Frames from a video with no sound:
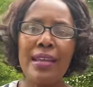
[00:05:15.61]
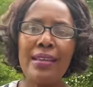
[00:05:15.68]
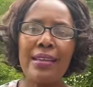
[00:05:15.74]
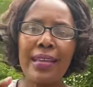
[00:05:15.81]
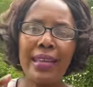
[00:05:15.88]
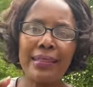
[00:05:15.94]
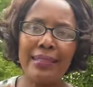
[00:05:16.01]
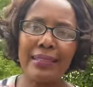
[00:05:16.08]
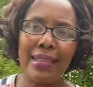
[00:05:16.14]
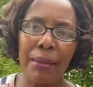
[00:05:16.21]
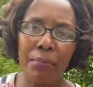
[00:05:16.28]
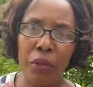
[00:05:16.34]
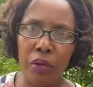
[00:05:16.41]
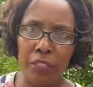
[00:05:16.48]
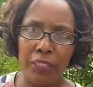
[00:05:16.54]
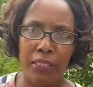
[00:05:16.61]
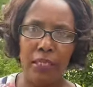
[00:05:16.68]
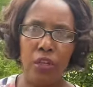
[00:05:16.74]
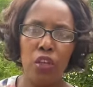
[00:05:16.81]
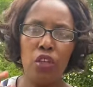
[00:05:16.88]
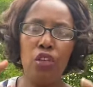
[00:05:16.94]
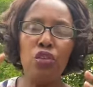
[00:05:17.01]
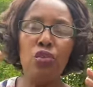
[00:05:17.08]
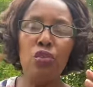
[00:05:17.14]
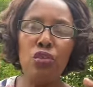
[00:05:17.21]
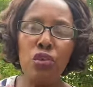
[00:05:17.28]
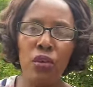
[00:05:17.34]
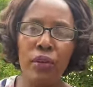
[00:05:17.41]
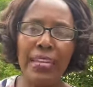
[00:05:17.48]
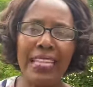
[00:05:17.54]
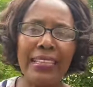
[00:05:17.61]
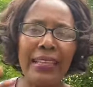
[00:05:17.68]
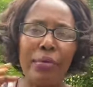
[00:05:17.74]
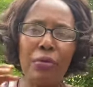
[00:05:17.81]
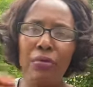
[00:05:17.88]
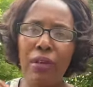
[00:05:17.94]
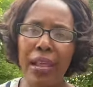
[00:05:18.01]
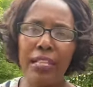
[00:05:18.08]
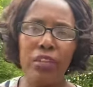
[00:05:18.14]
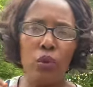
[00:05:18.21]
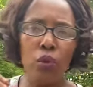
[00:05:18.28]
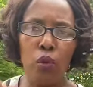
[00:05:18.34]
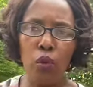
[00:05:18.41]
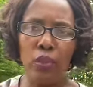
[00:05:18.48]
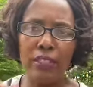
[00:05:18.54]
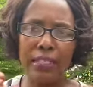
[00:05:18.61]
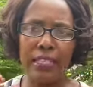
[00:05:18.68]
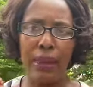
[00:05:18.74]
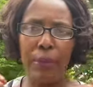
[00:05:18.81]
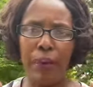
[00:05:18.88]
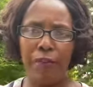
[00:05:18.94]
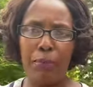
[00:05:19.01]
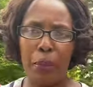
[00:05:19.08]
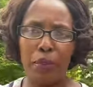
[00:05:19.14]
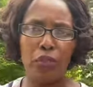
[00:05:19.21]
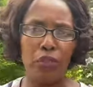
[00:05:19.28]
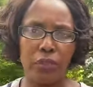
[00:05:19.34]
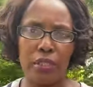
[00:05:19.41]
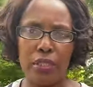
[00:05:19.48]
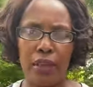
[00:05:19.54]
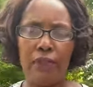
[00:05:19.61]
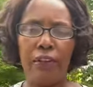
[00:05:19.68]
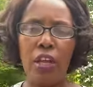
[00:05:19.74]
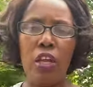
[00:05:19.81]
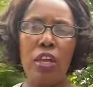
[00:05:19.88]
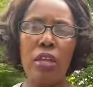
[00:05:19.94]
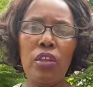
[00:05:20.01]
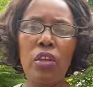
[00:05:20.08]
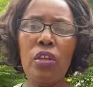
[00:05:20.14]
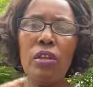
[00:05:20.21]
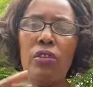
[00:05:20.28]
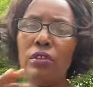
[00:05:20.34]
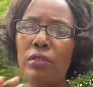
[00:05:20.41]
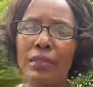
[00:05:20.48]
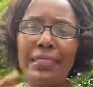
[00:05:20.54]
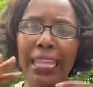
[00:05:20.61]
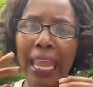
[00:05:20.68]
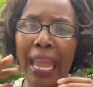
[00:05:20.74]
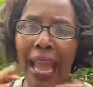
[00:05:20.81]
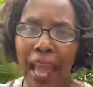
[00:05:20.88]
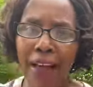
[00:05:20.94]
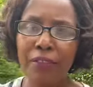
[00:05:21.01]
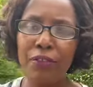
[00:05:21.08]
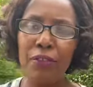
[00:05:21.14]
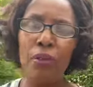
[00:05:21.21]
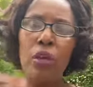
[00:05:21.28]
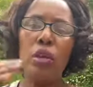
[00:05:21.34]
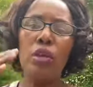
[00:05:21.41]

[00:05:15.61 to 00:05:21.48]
Get somebody you know let them write good stuff about yourself you they have to